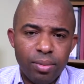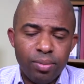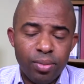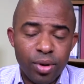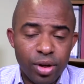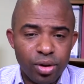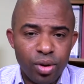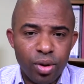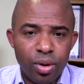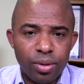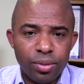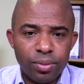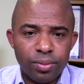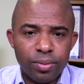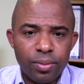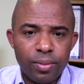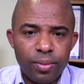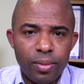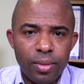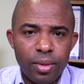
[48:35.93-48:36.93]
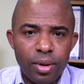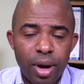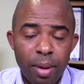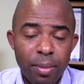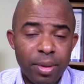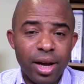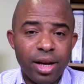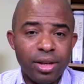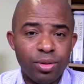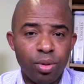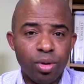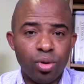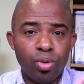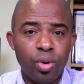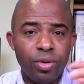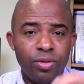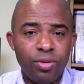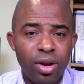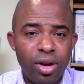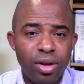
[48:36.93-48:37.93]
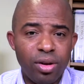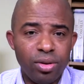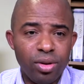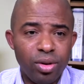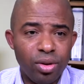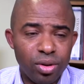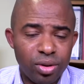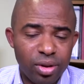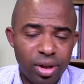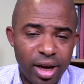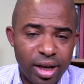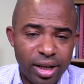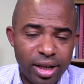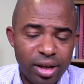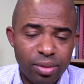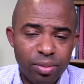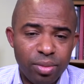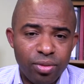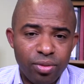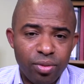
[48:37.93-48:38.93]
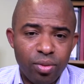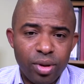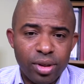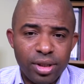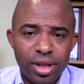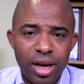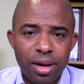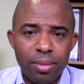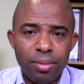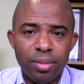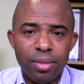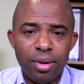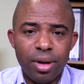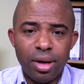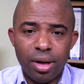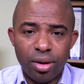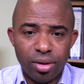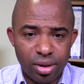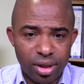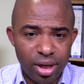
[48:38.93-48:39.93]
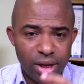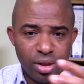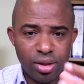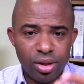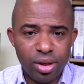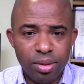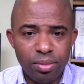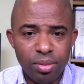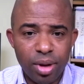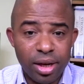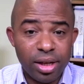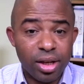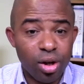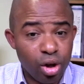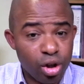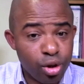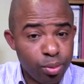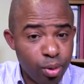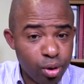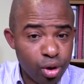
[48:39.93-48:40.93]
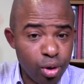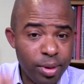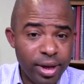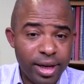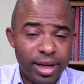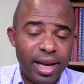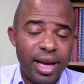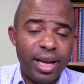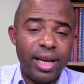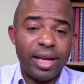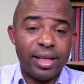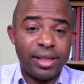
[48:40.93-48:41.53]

Praise God. I mean, I spoke to a fellow, you know, like that before one time, and I was saying to him, and the Lord spoke to me clearly.